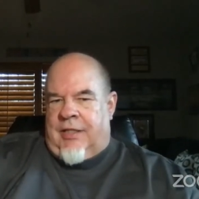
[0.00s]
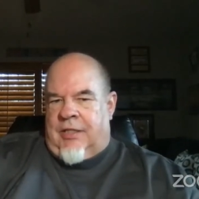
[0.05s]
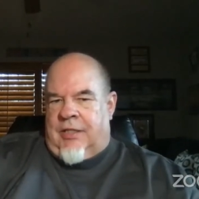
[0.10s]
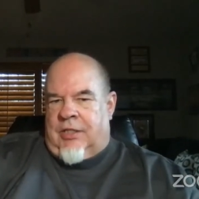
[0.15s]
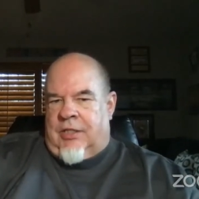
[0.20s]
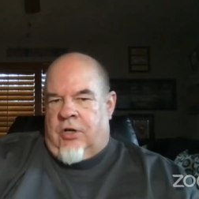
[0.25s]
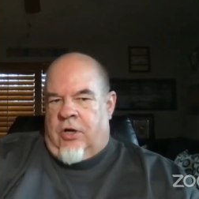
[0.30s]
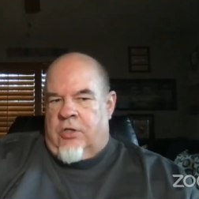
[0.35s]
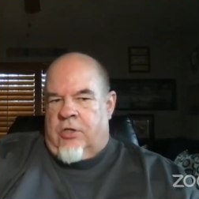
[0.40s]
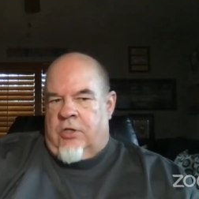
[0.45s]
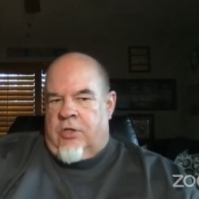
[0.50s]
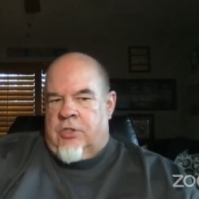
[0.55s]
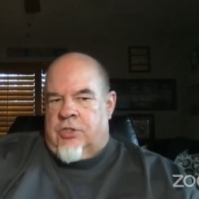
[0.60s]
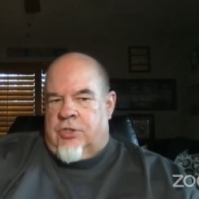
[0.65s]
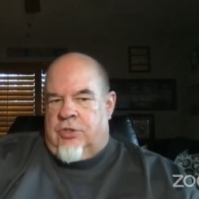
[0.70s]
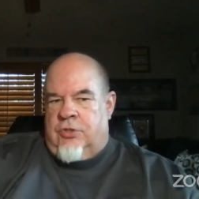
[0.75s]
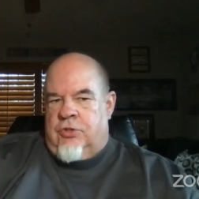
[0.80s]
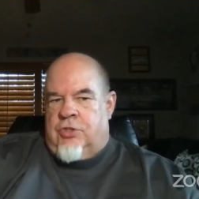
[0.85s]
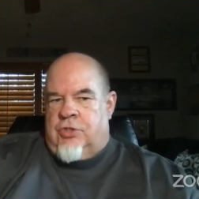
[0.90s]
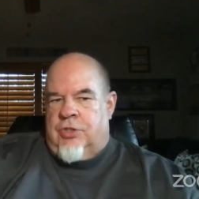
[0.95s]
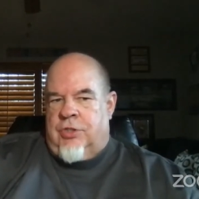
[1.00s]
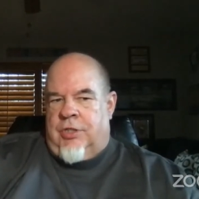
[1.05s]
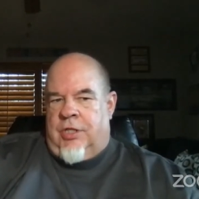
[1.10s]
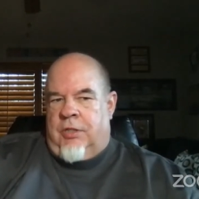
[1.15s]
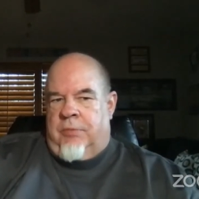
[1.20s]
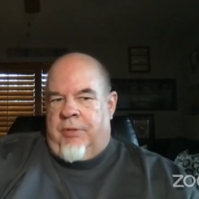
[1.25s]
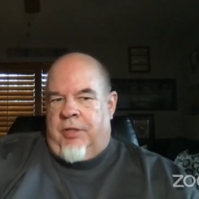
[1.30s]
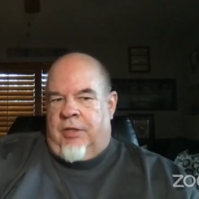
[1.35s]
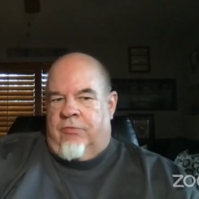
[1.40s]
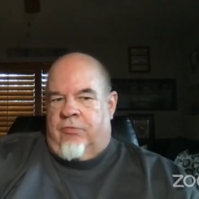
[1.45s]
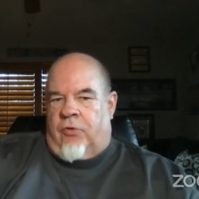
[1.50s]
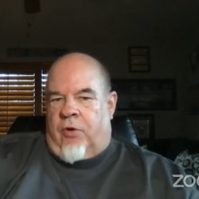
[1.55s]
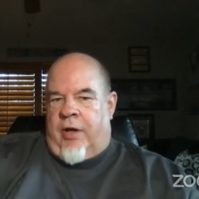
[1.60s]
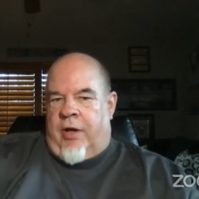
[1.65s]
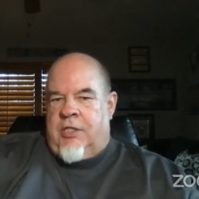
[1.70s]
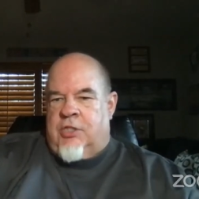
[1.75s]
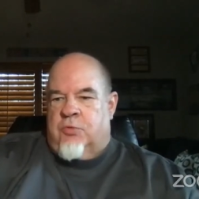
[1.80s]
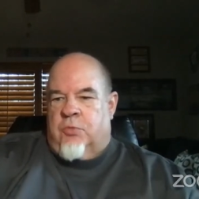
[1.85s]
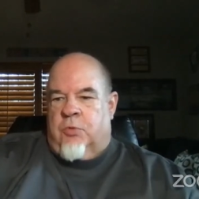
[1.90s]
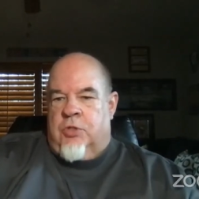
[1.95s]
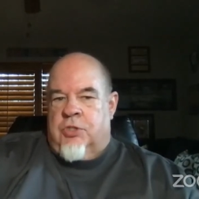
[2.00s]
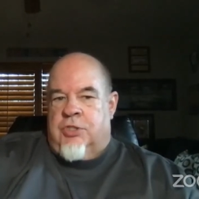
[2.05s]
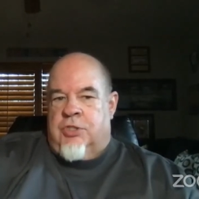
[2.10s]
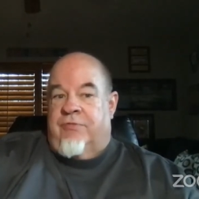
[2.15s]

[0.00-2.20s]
that the Constitution and the Bill of Rights was